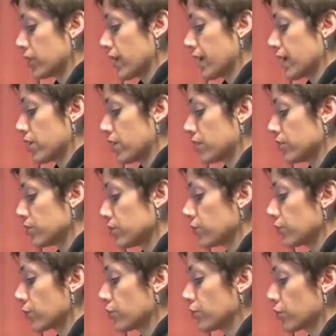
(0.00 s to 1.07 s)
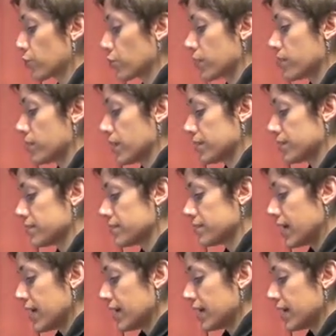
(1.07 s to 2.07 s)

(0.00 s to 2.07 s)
care is the first 3 months,